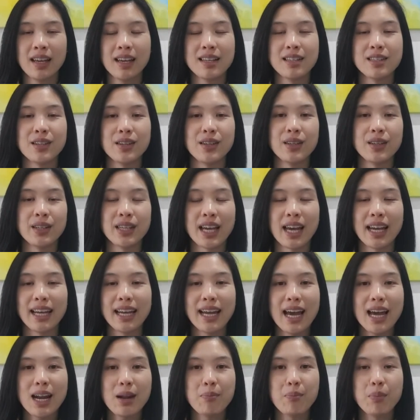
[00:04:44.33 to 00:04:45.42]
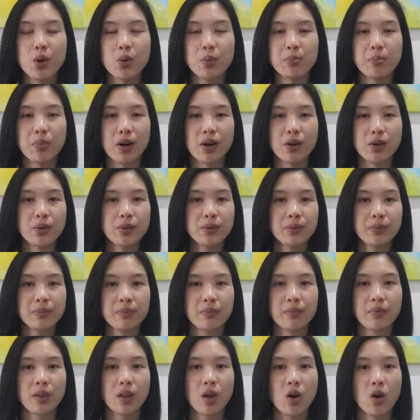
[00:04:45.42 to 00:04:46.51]
So you can get a milk bottle
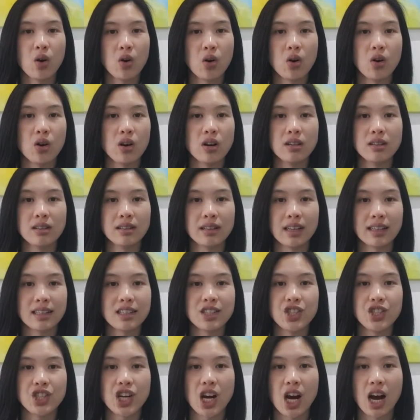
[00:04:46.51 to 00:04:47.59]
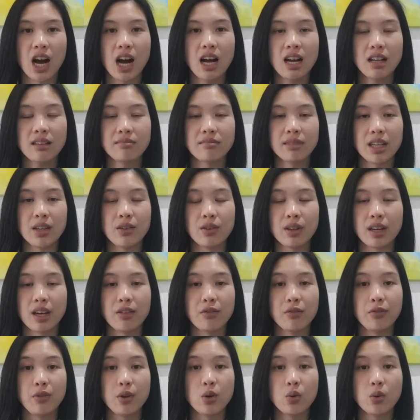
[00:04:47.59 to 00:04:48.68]
or like a jar that you can
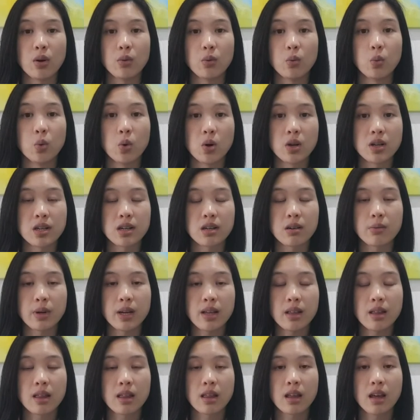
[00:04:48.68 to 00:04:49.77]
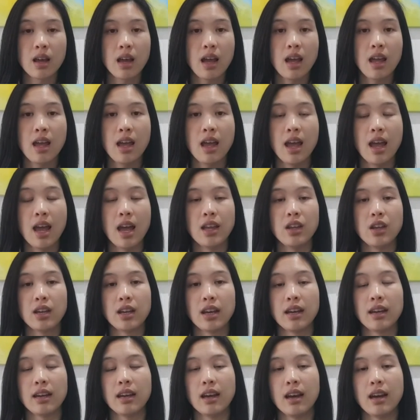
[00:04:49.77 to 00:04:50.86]
fill up water with, and you
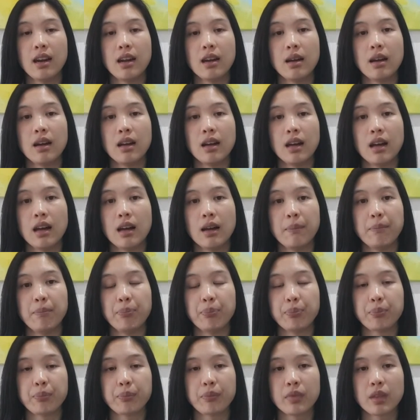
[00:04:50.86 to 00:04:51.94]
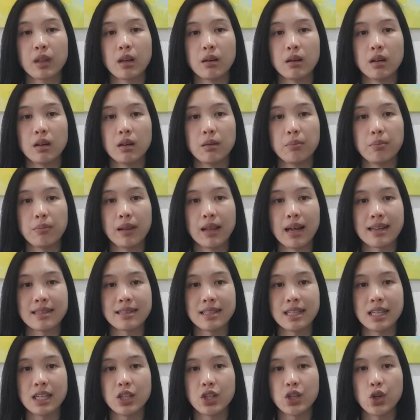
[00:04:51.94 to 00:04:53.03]
can get a
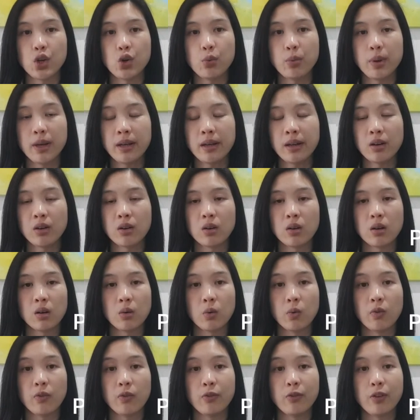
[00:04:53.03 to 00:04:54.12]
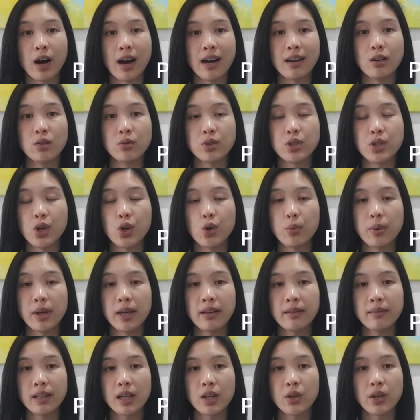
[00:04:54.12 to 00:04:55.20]
plastic tubing or vinyl
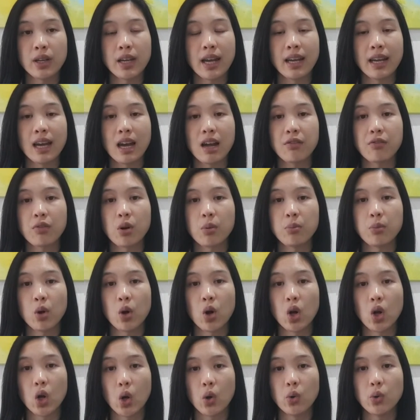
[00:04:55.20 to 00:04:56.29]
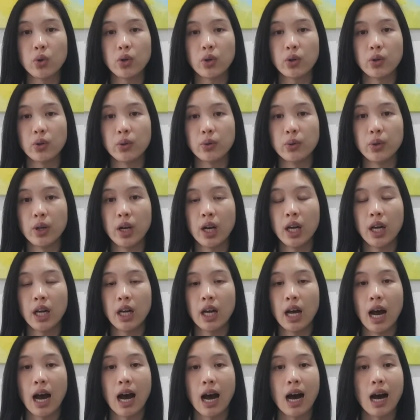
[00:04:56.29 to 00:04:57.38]
tubing that you can get from your local
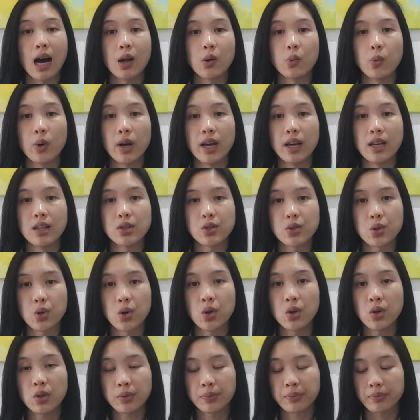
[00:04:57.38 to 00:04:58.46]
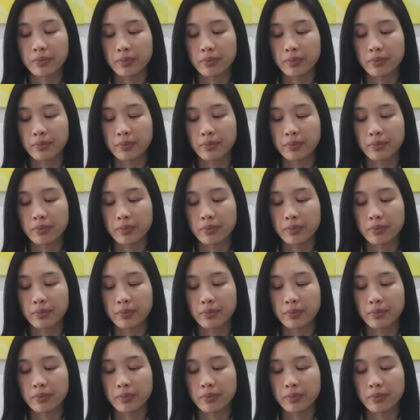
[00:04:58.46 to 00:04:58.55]
hardware store.